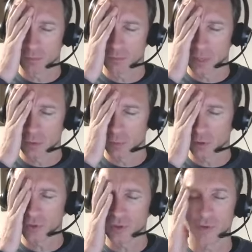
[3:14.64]
he was
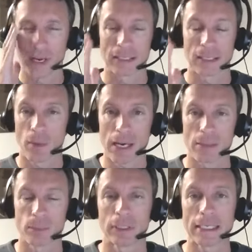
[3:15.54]
blue in the face, saying, Mike,
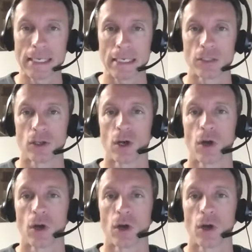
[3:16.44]
please